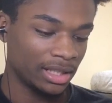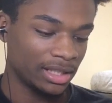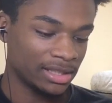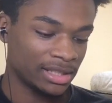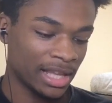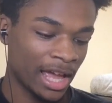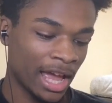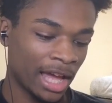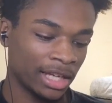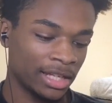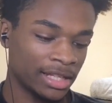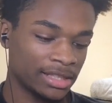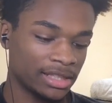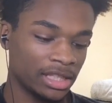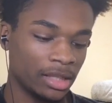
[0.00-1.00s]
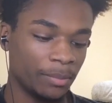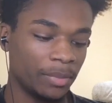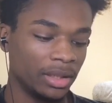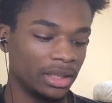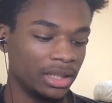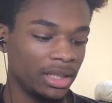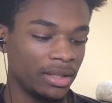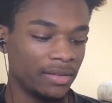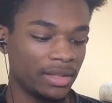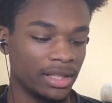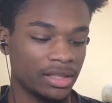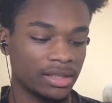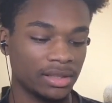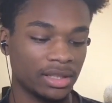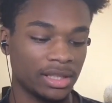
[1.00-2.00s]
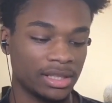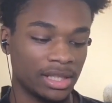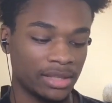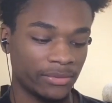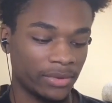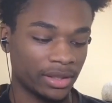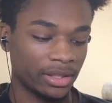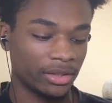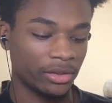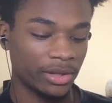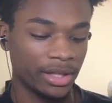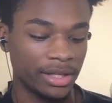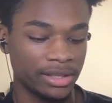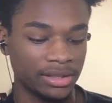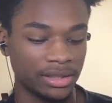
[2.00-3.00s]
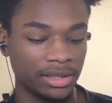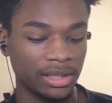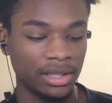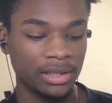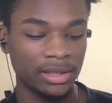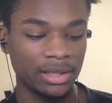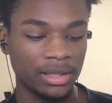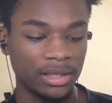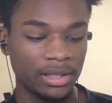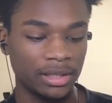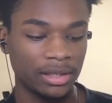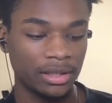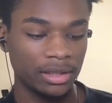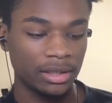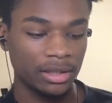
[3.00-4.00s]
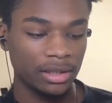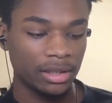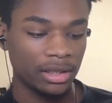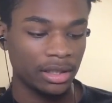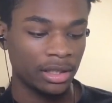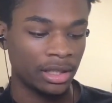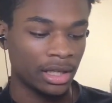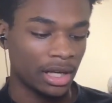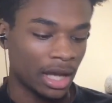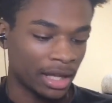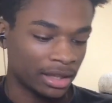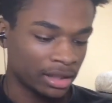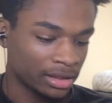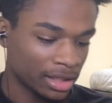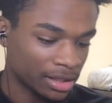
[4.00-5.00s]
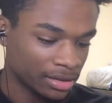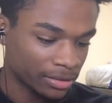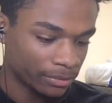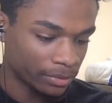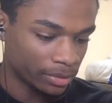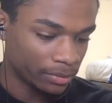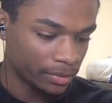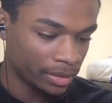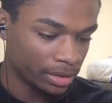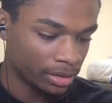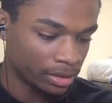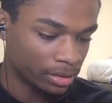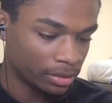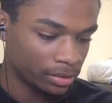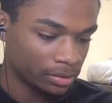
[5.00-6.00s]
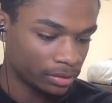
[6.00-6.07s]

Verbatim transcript: his dad I guess didn't believe this because it's fucking crazy. And I think that's it for the video.